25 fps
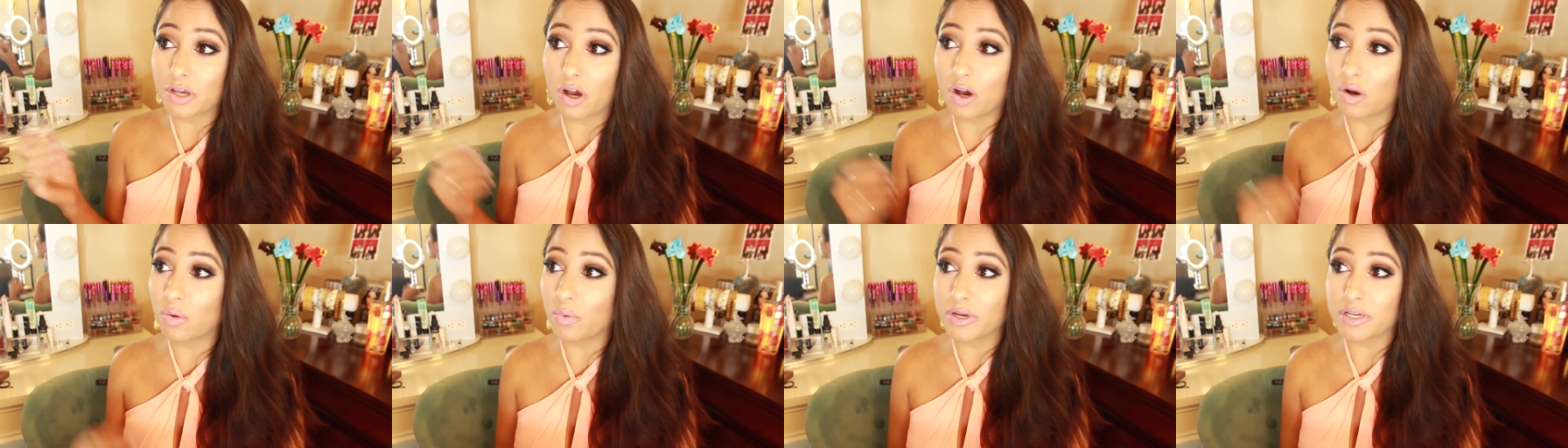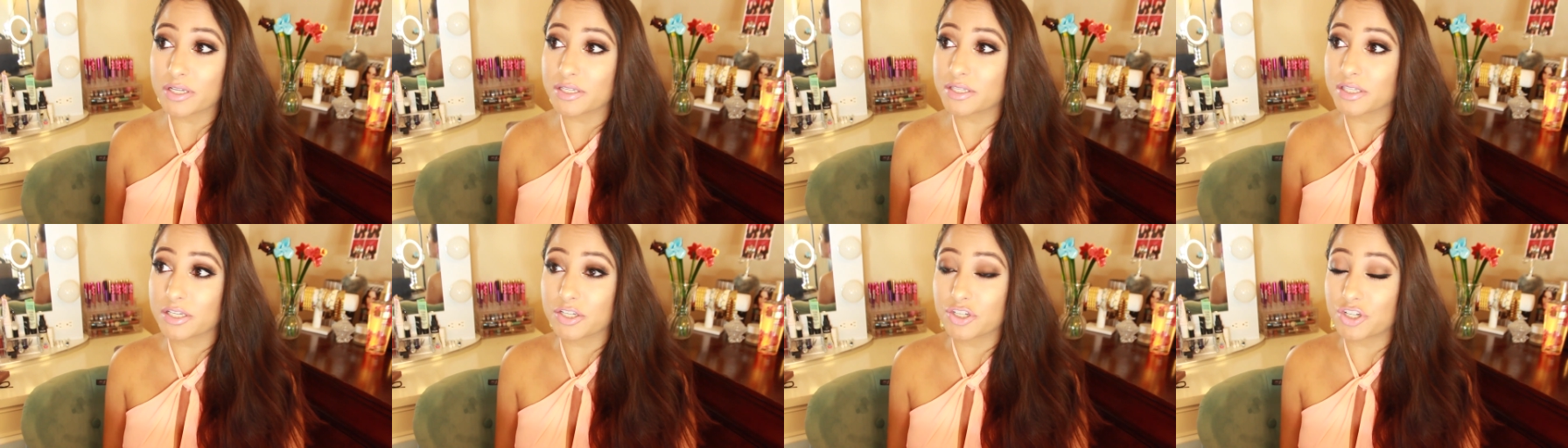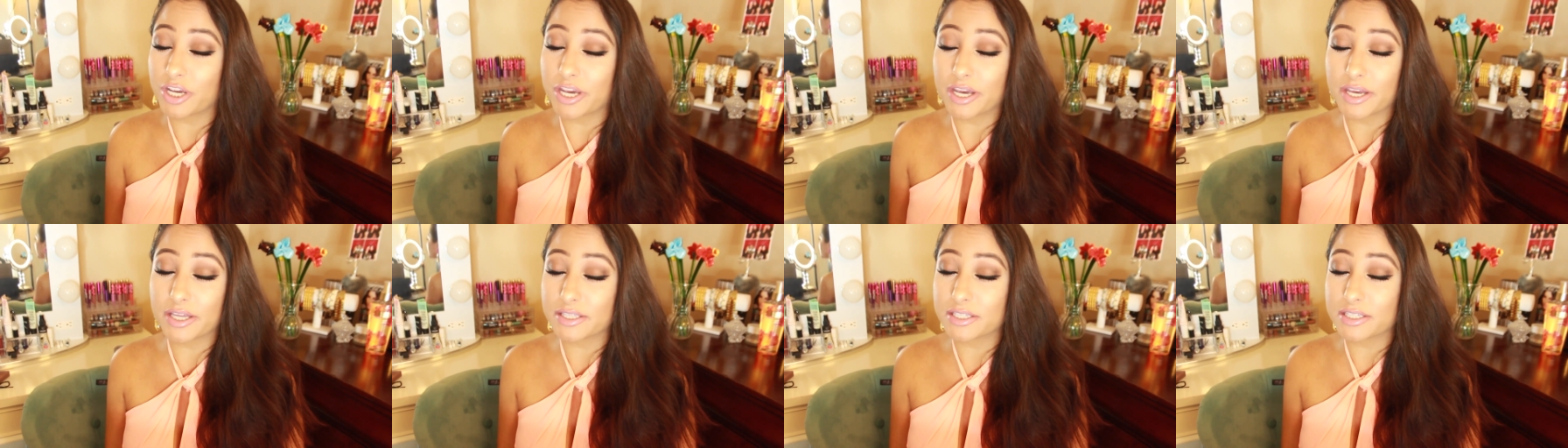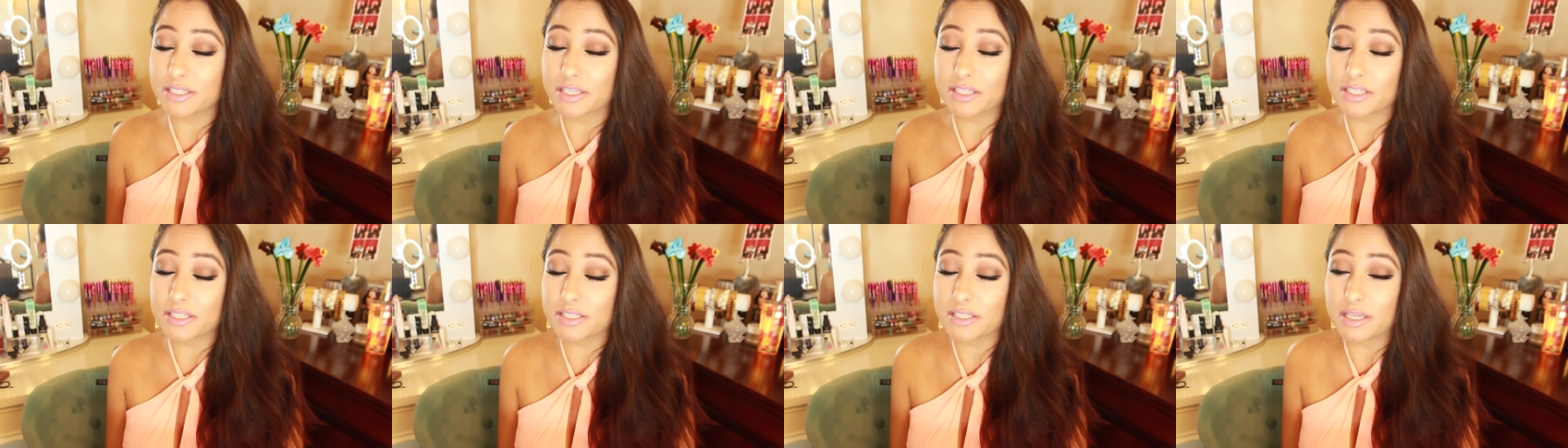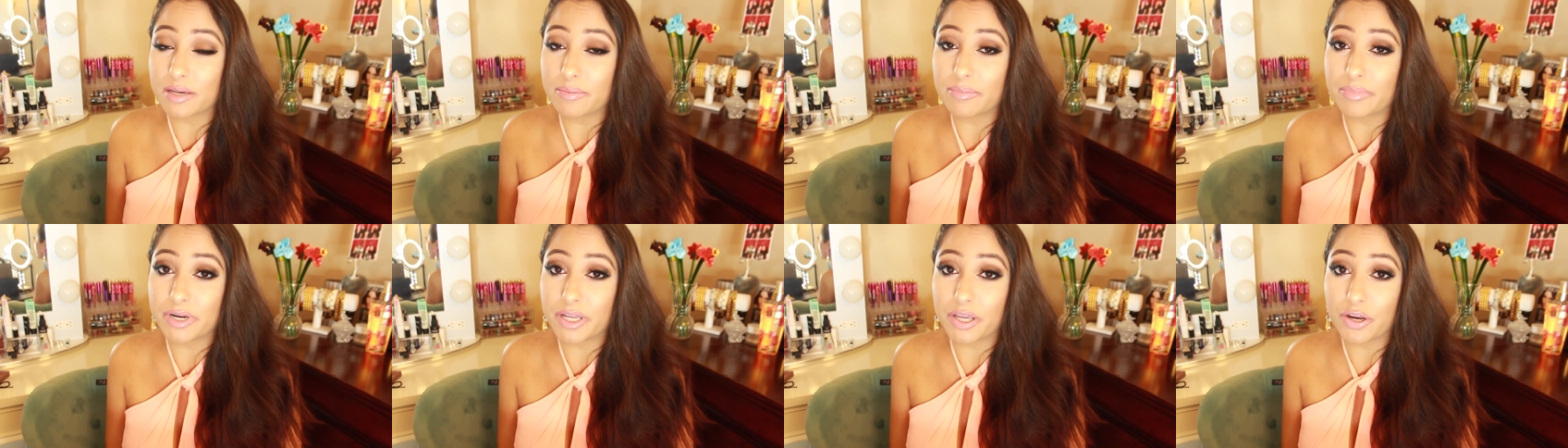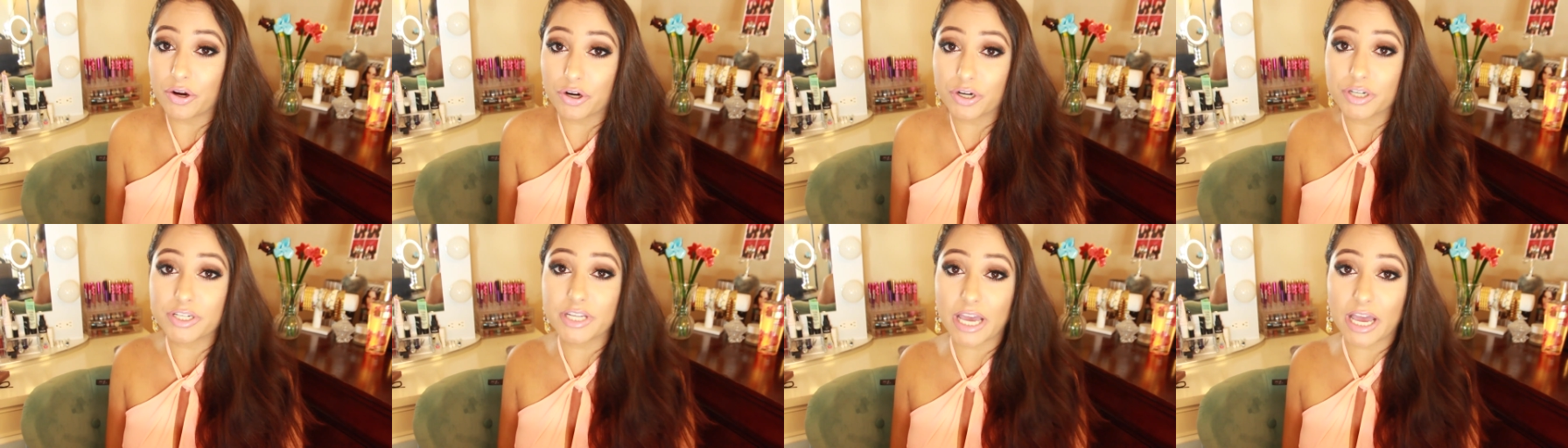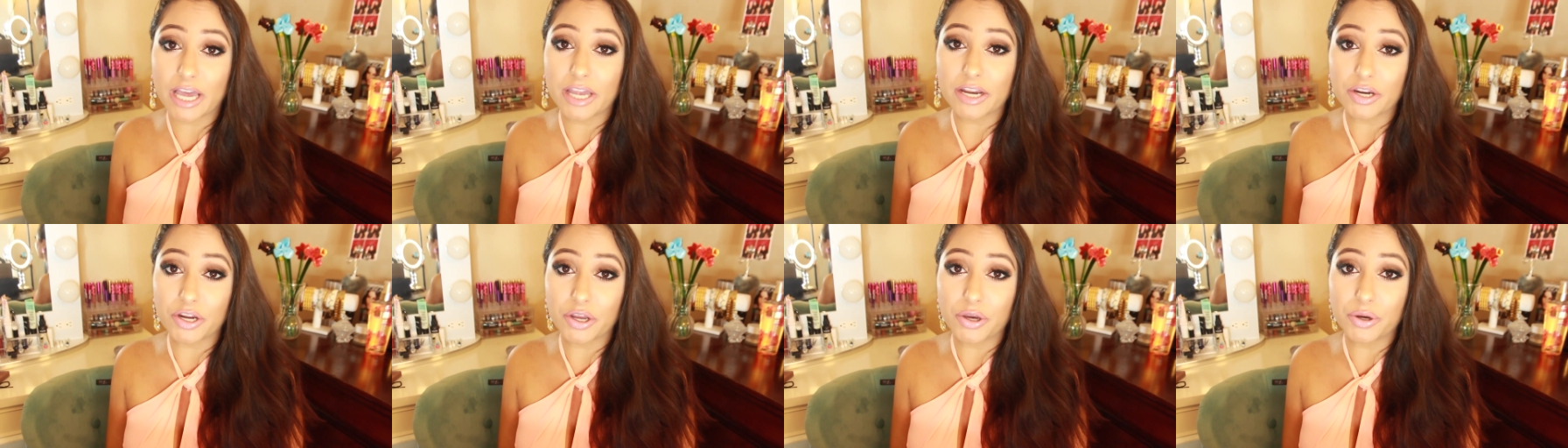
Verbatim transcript: always the chance that somebody her dad